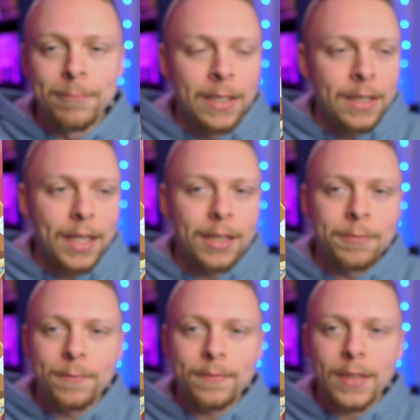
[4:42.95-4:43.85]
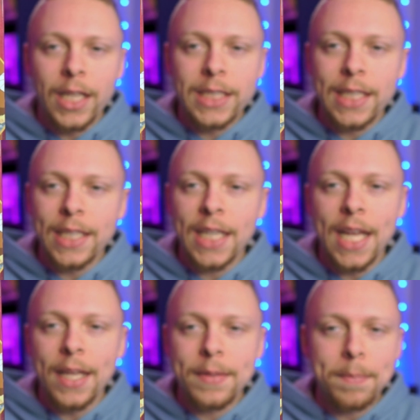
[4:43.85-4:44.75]
Yeah, I say
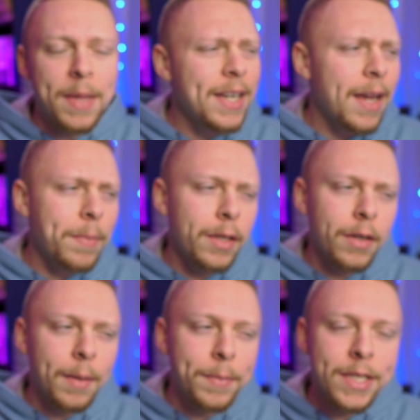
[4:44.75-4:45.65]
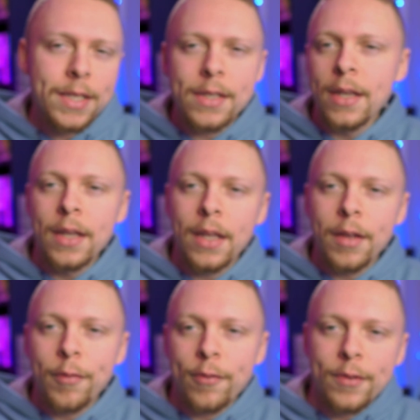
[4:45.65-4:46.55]
it may not be your cup of tea
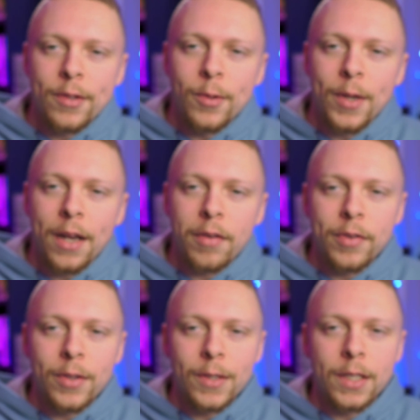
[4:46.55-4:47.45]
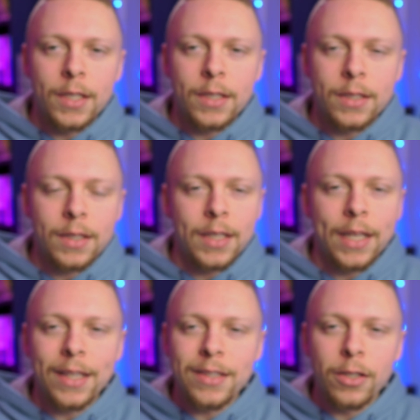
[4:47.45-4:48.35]
if you kind of feel
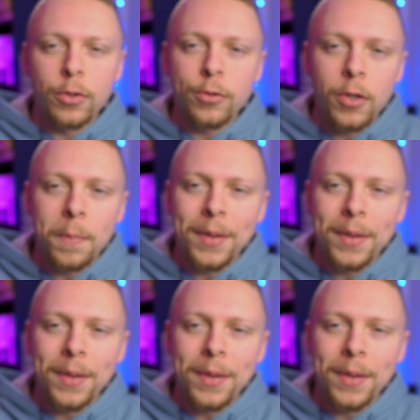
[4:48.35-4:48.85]
like it's a little tropey,